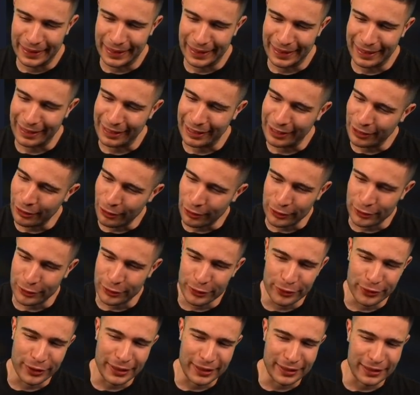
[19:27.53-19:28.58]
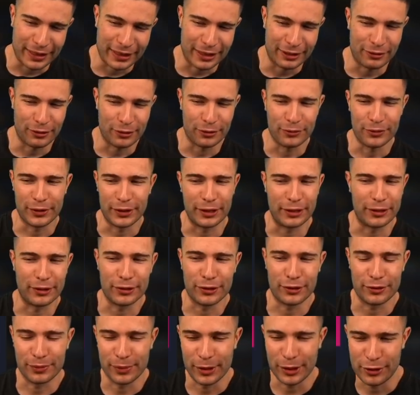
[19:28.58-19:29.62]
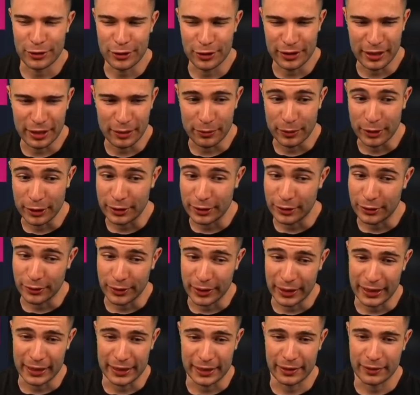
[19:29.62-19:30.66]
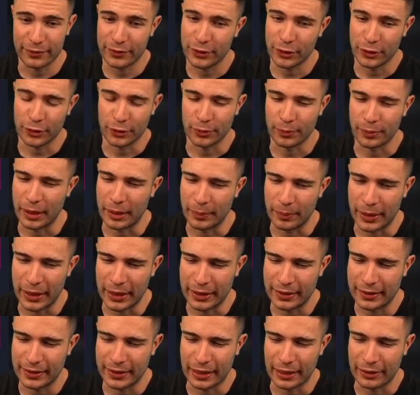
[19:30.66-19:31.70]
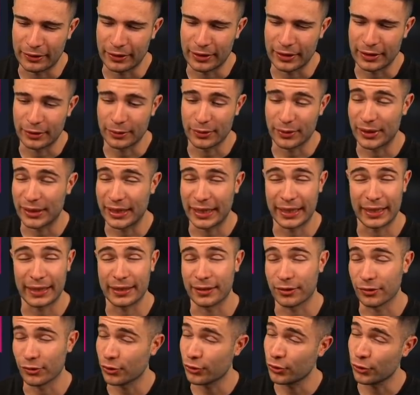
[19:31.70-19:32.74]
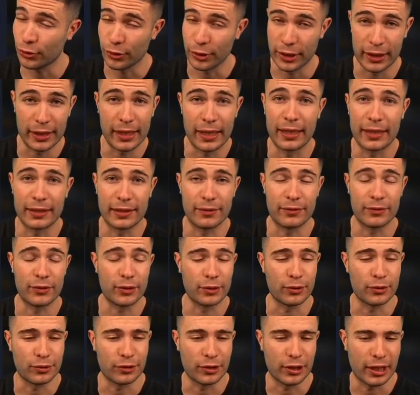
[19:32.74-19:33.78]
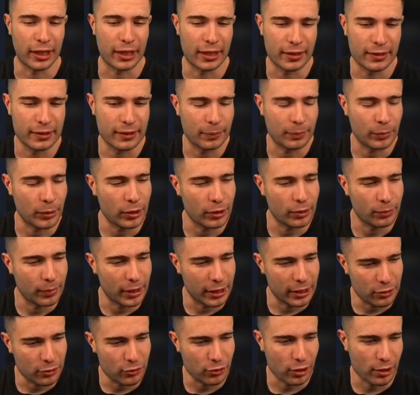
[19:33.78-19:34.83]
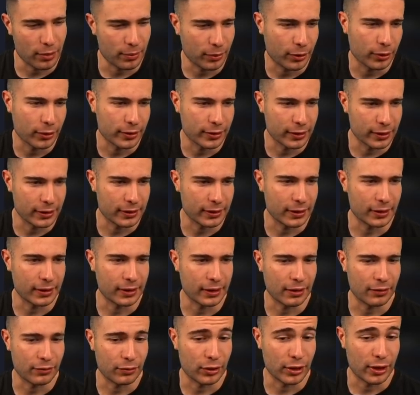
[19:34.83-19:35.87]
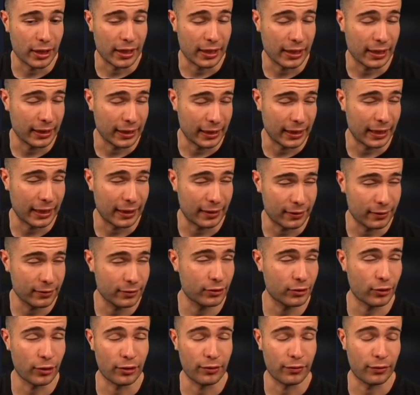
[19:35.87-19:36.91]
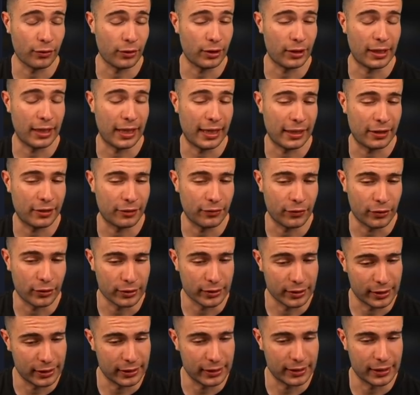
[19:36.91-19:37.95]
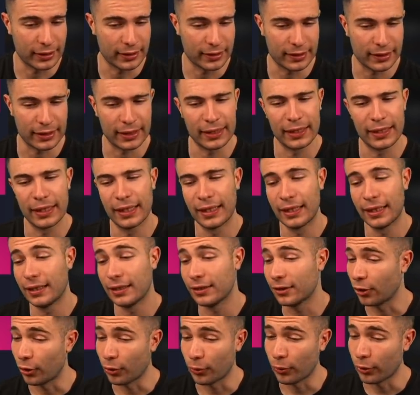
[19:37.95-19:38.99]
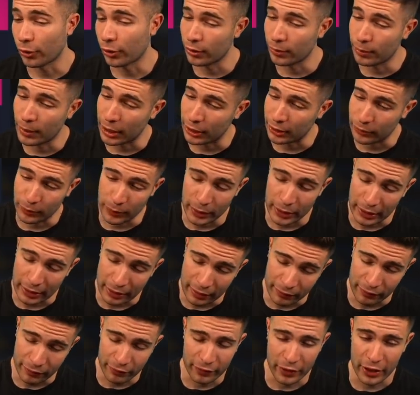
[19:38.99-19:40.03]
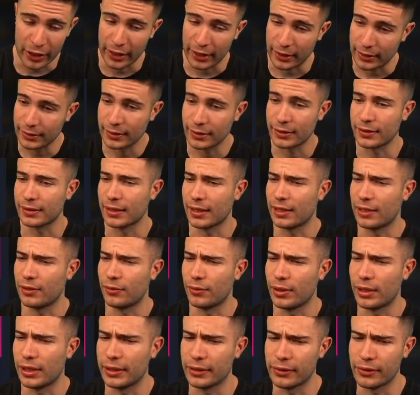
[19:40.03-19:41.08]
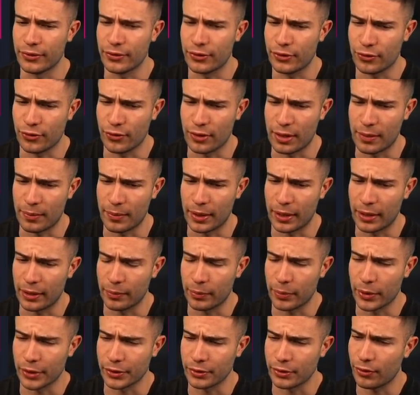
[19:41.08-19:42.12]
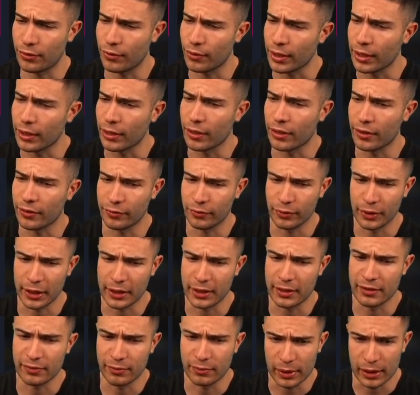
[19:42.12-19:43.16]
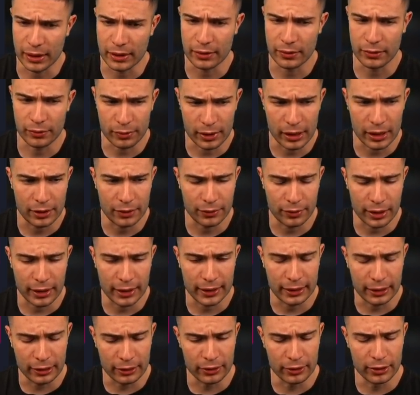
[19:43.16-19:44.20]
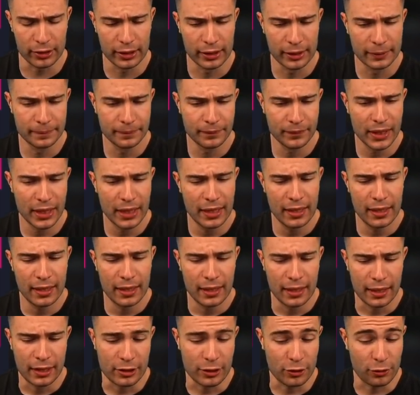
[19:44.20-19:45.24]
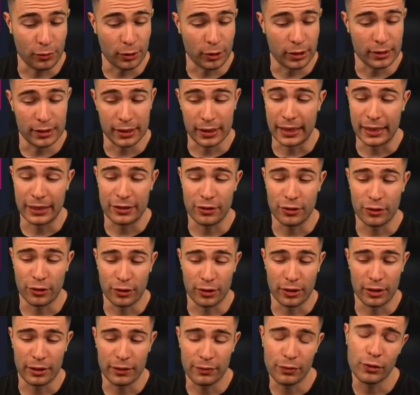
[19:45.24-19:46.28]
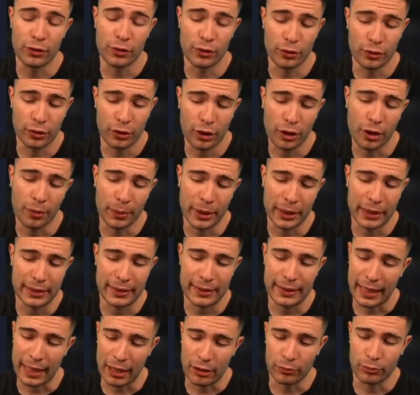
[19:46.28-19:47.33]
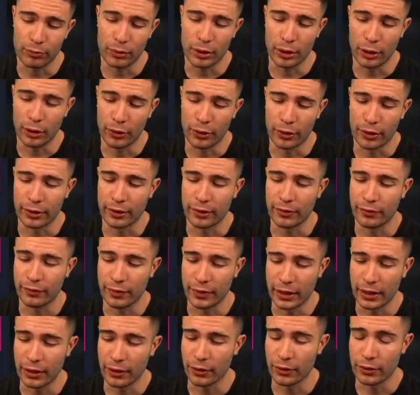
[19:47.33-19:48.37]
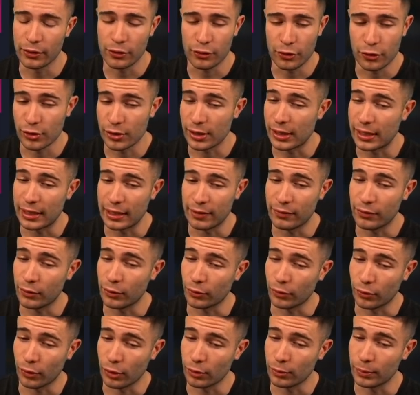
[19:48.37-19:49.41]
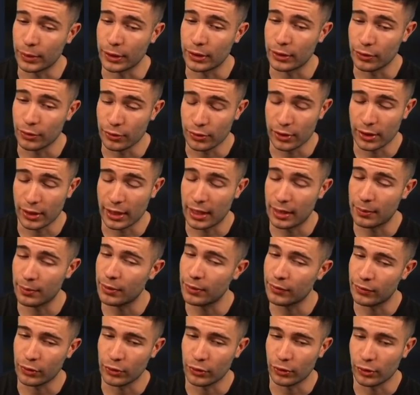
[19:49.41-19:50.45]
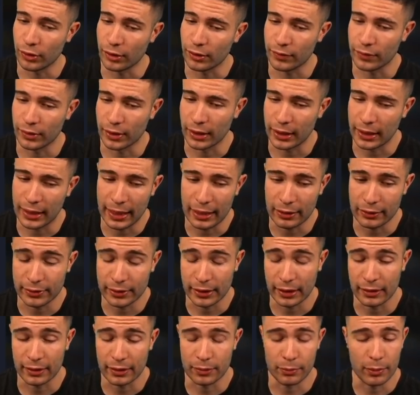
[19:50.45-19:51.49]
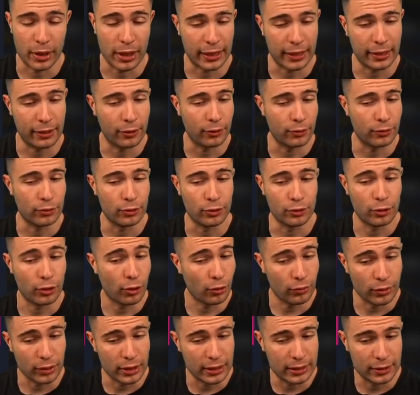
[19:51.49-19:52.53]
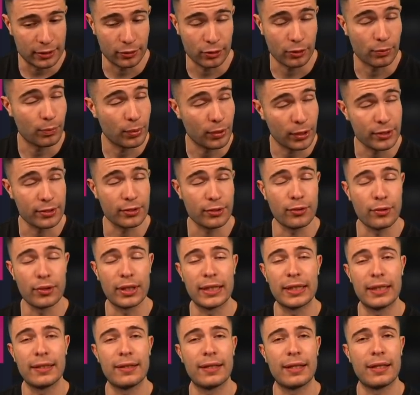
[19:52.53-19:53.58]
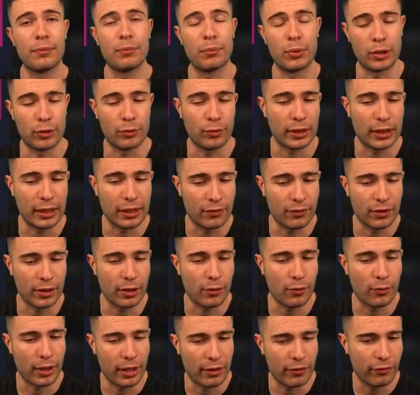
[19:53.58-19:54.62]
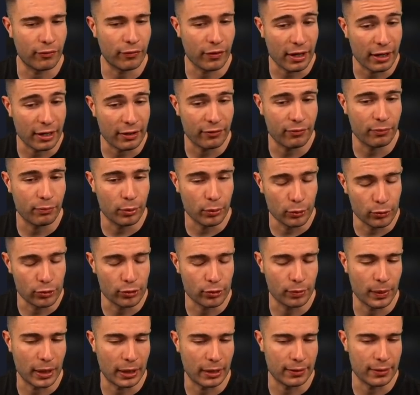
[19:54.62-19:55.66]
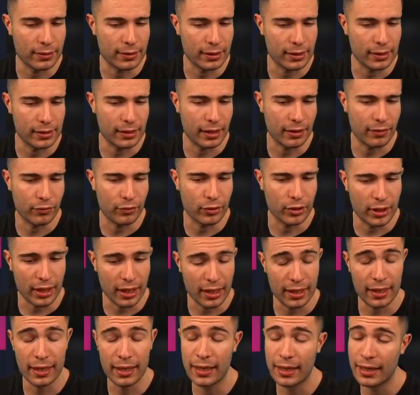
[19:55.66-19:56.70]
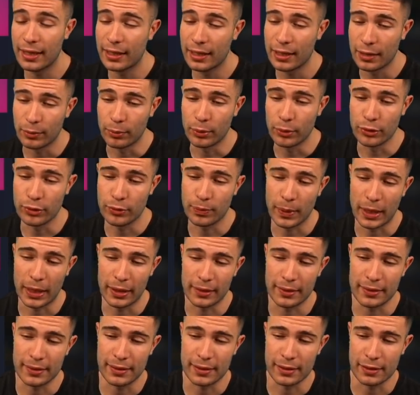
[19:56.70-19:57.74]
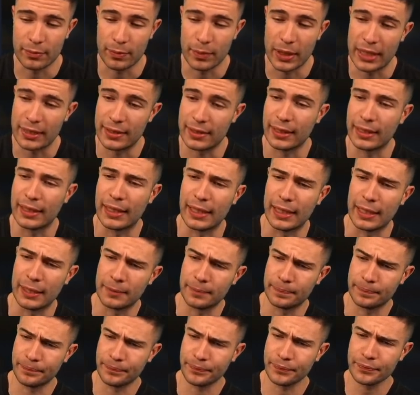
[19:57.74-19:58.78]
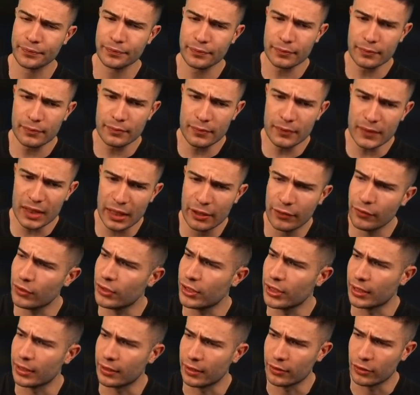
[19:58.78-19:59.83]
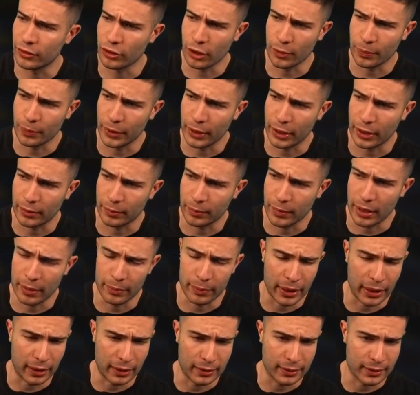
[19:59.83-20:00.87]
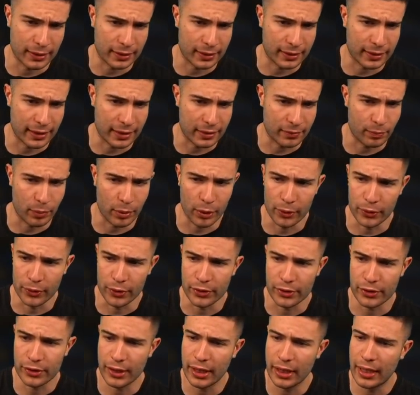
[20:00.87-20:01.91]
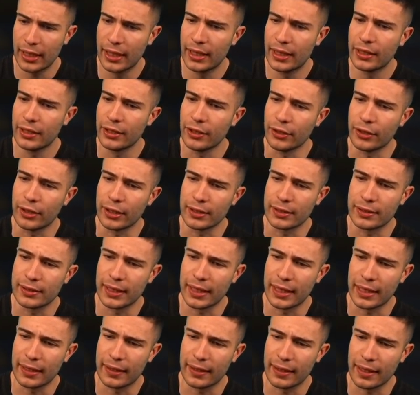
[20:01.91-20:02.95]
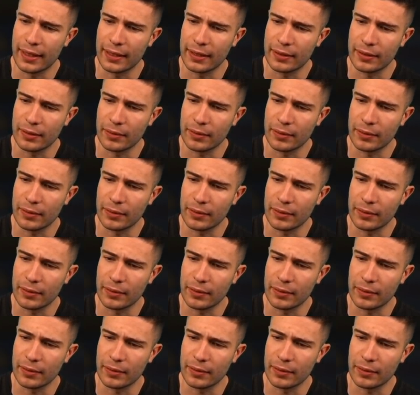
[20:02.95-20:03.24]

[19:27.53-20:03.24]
I can't do these high roll videos as much as I was doing, as I've toned my bets down, as I was getting destroyed, as I've told you guys. I'm going to make sure I'm consistent every day. Again, sorry for the lack of consistency. Don't worry about me. I'm fine since I had a really good stream and the past 3.5 weeks have been really, really good. I just wanted to let you know that if you do comment down below on the video and you just leave your Rollbit username, if you do have an account under my code, you don't need to deposit or anything, but we're giving away 5 boost balances every day. A boost balance is basically, if you see at the top here at my balance, it says bonus. You can take that